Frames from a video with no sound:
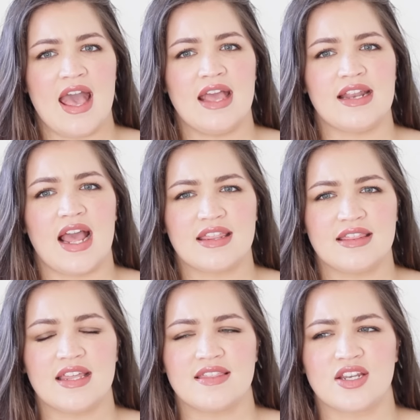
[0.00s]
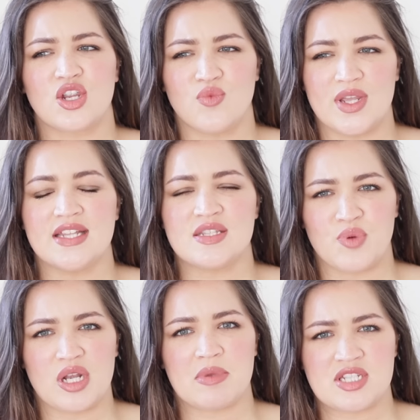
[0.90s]
And I think that Koreans
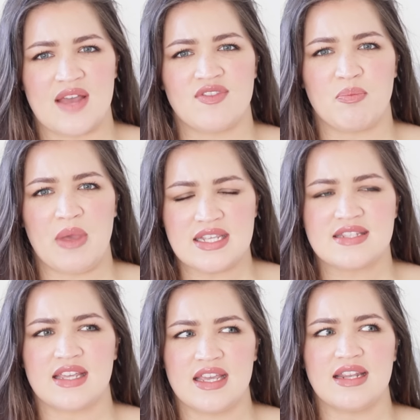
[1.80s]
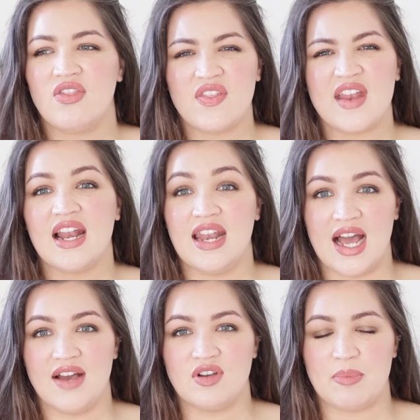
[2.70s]
pretty much have the best skin. The thing that I
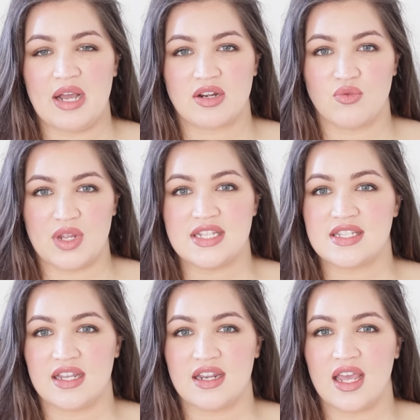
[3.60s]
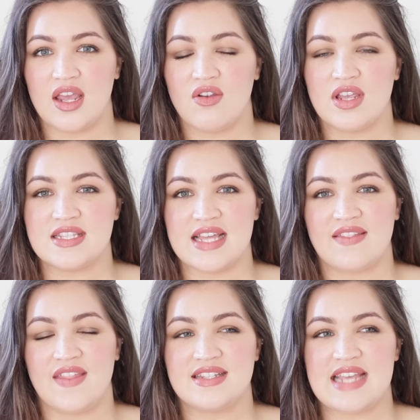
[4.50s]
love about Korean skincare is
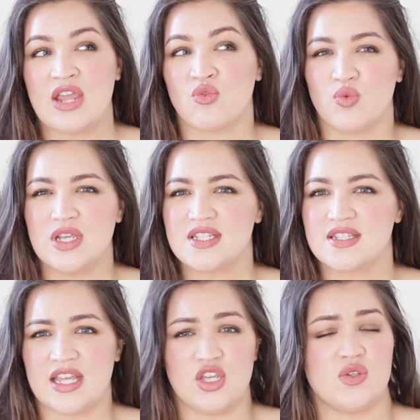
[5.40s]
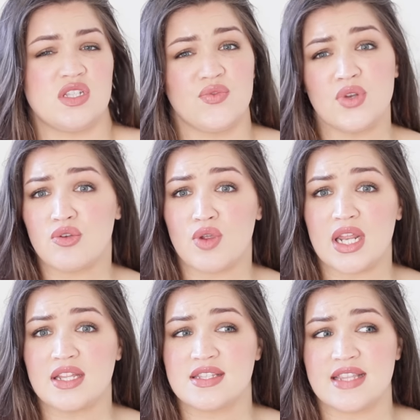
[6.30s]
that they take risks, they use different
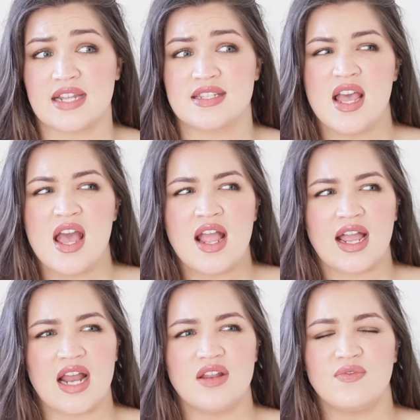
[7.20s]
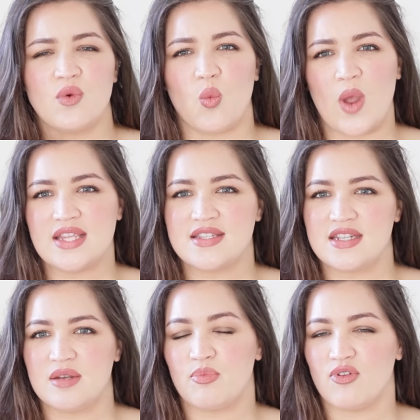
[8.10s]
ingredients that kind of
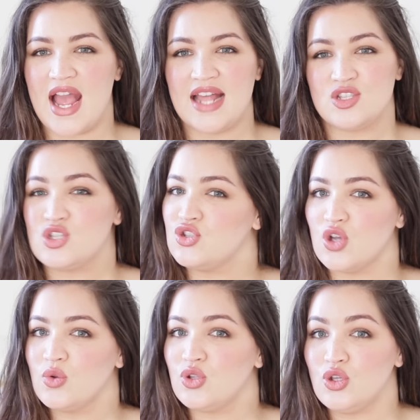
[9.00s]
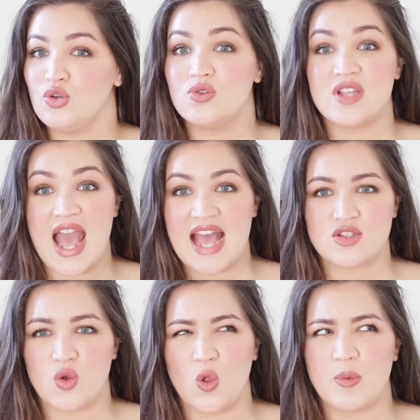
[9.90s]
Western brands don't use
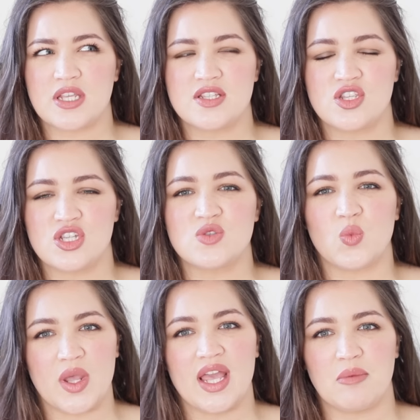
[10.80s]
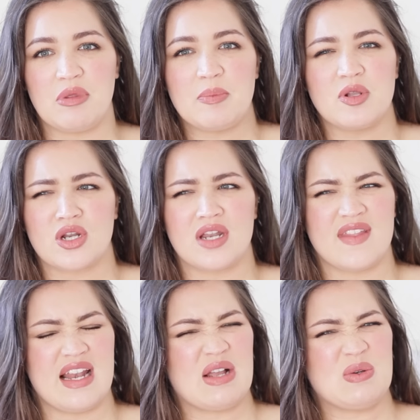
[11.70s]
at all, because it's just weird. People look at
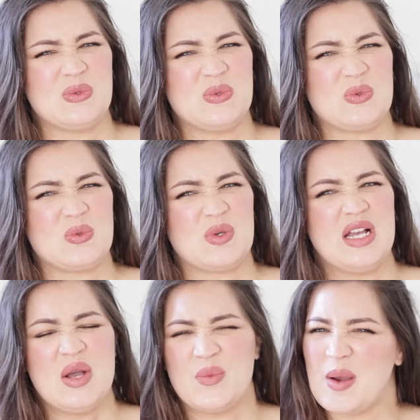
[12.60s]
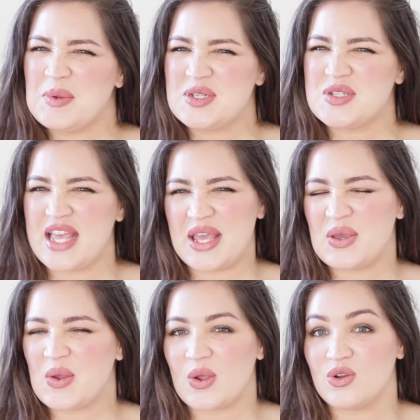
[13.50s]
them, they're like, ooh, why would you use egg
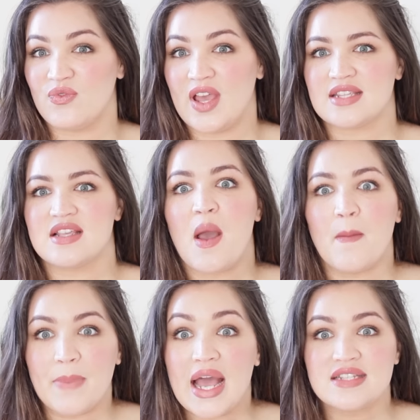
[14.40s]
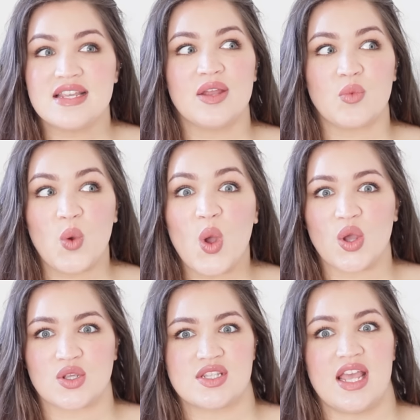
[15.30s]
yolk on your face? But it
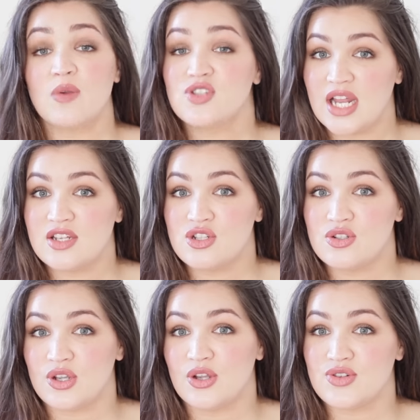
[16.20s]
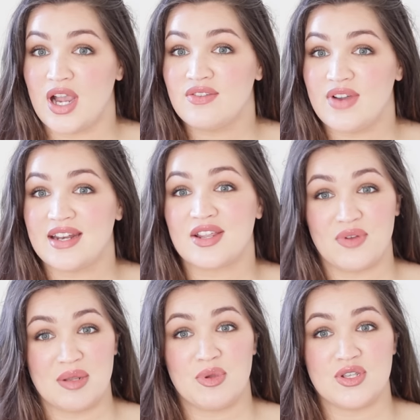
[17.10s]
works. I'll challenge you to go and try and find a
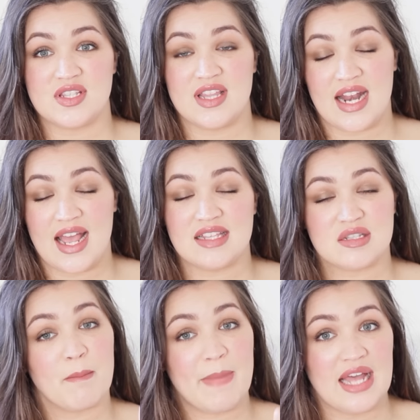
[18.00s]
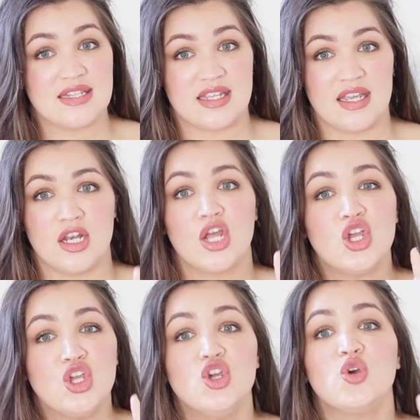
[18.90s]
Korean person that has bad skin.
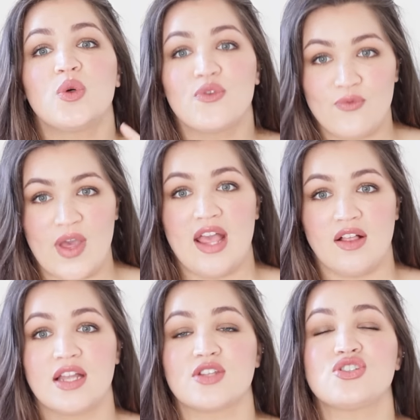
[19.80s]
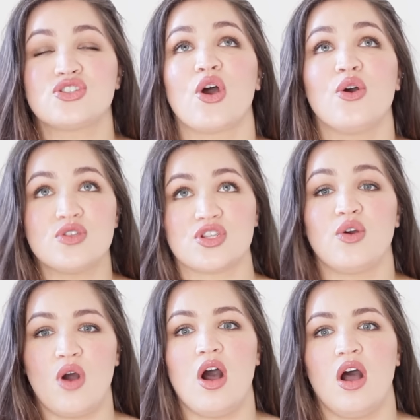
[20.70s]
You will fail. It is so,
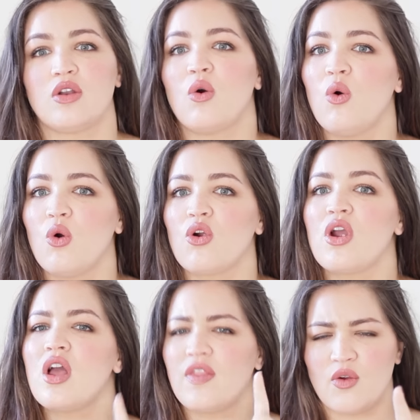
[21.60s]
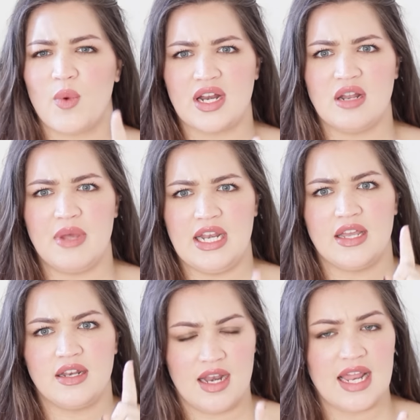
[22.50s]
so hard. Or they're one in a
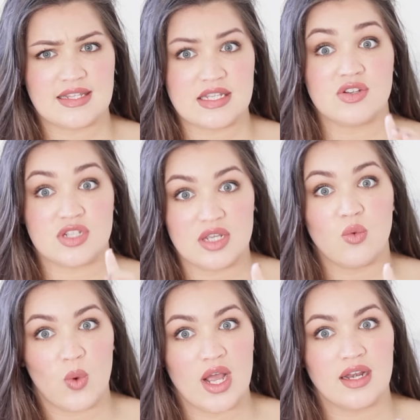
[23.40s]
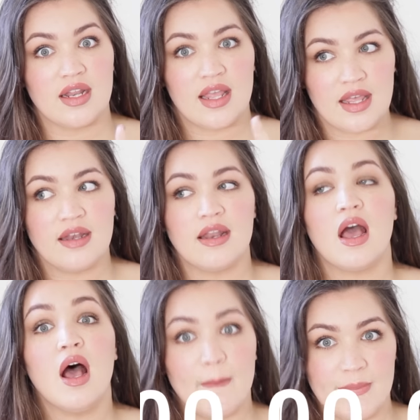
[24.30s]
million. Like, seriously, one in
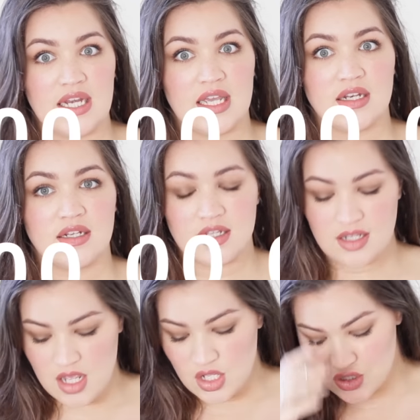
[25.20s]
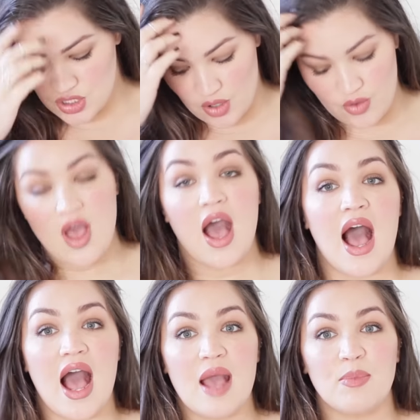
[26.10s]
a million. So
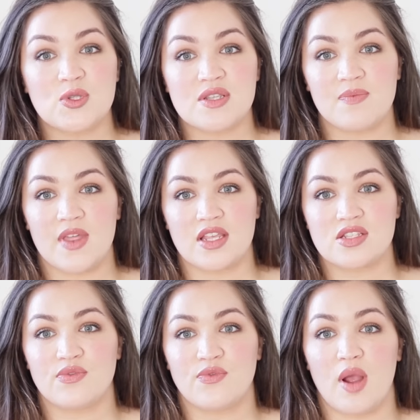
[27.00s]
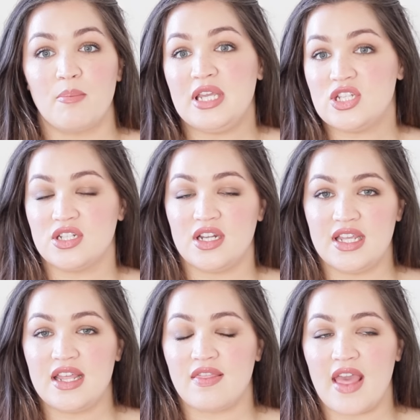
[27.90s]
I bought some things from Peach &
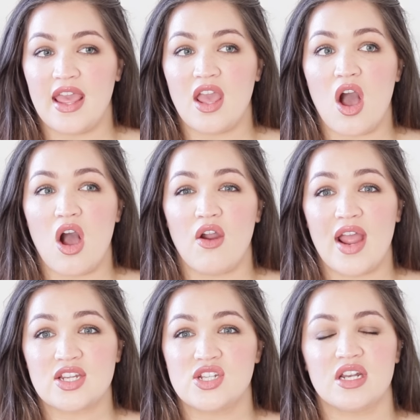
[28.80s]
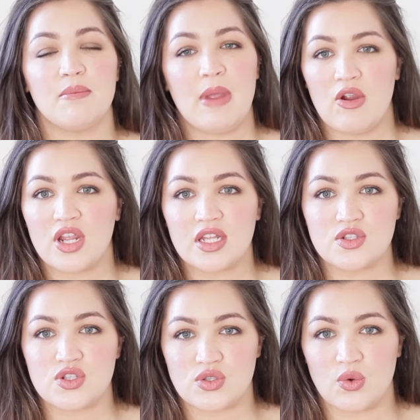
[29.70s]
Lily. They are actually an
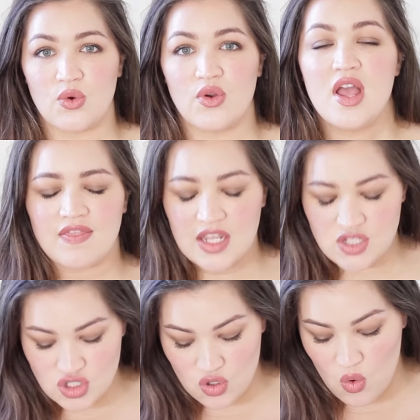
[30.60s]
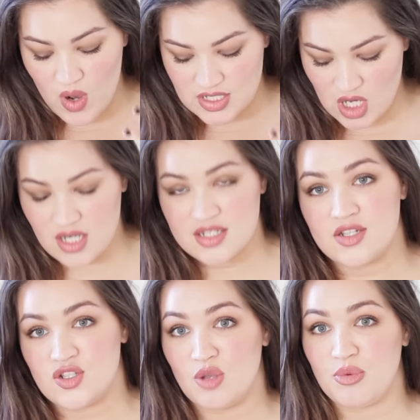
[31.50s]
American store. Their store is
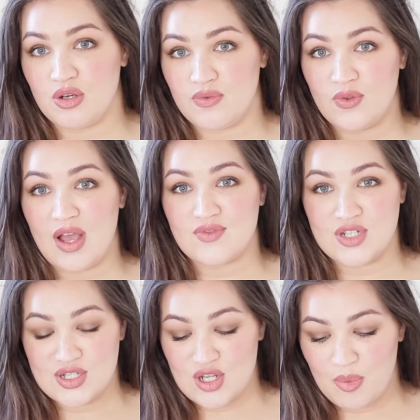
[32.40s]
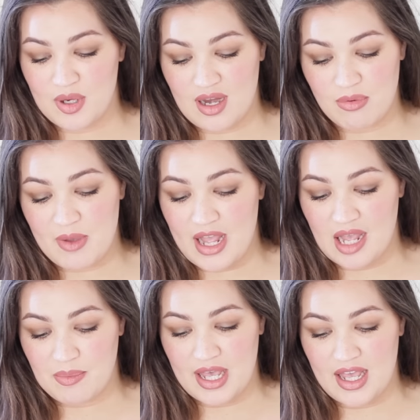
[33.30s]
honestly so beautiful. I've just opened it up on my
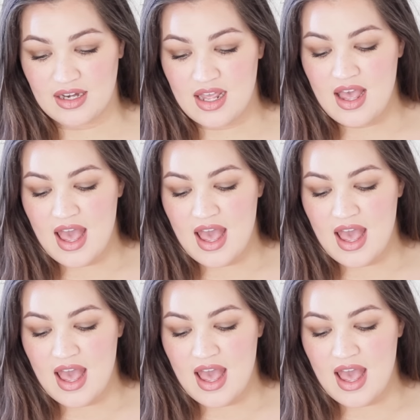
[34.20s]
iPad.